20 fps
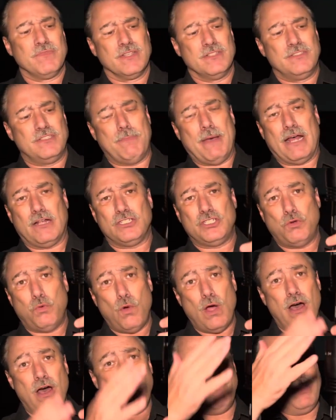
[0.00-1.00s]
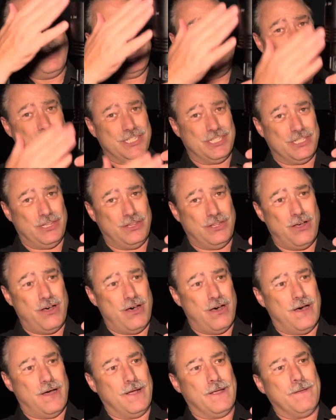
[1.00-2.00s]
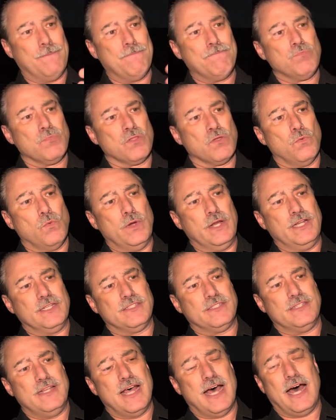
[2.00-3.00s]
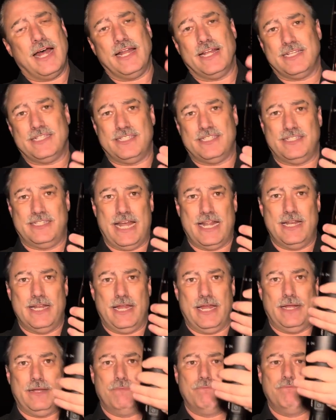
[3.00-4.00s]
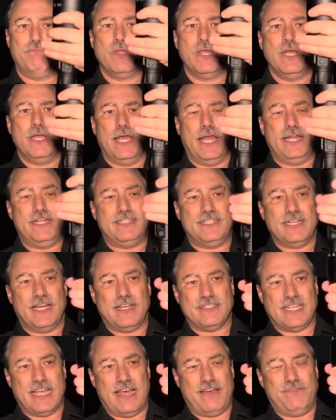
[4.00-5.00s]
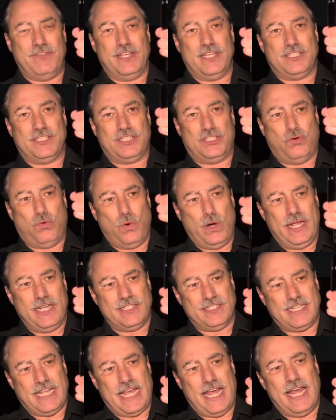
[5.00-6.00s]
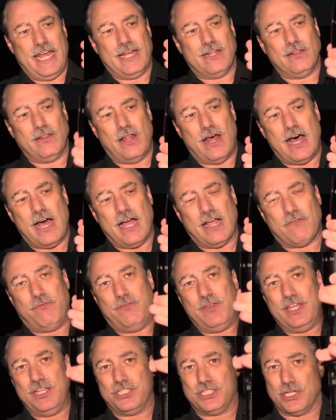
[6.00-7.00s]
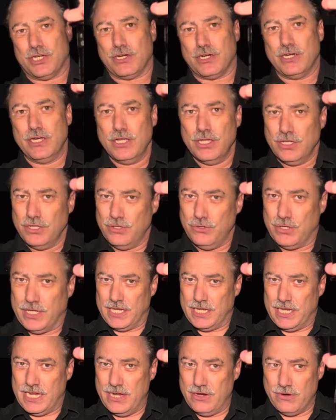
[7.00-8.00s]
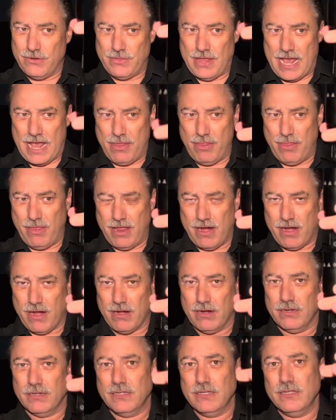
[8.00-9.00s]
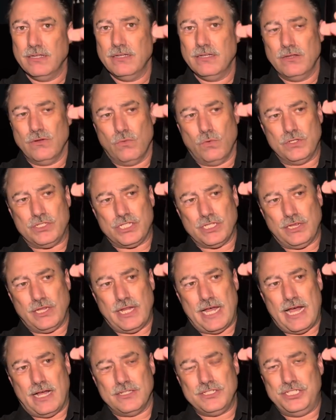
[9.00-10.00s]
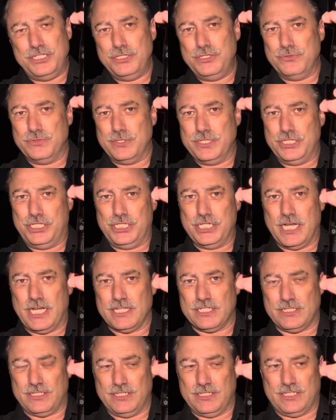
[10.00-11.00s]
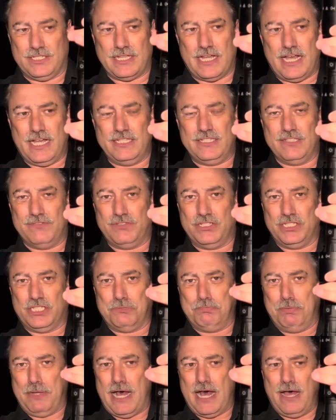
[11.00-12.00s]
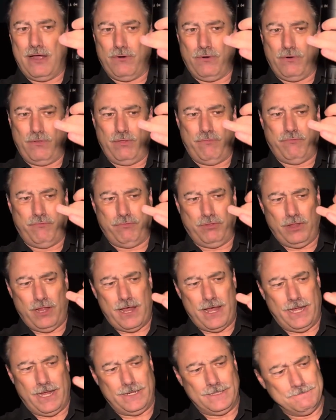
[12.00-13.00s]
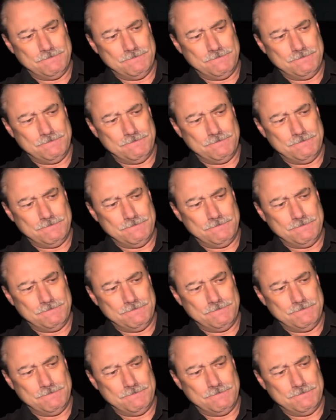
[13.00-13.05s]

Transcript: It's about 12 inches long when it's not extended. It does have this twist and lock feature. You hear that there, which allows you to adjust the size of the spot or the flood.